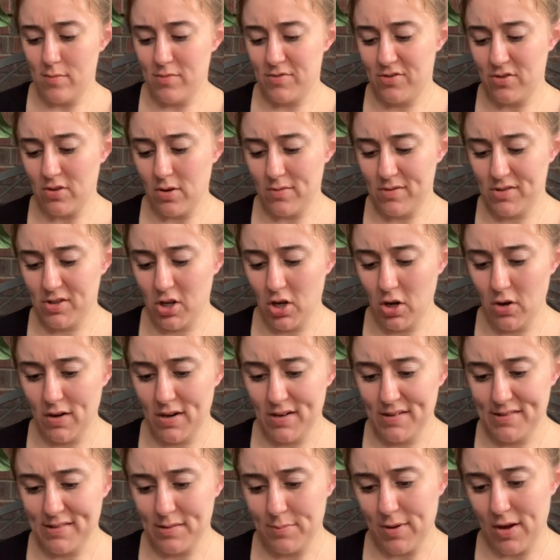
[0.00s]
So I was
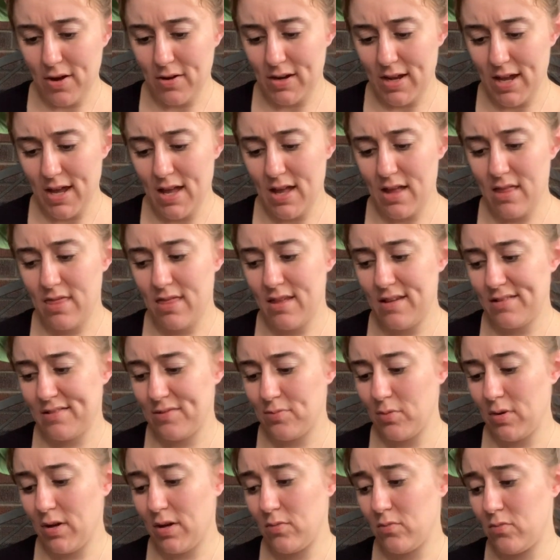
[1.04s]
curious about it. This
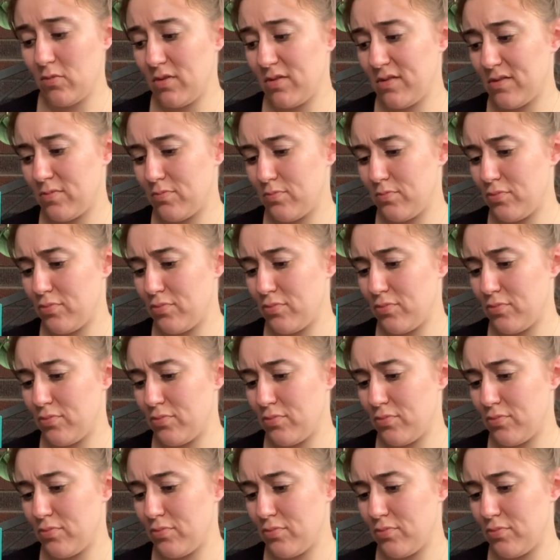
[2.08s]
one was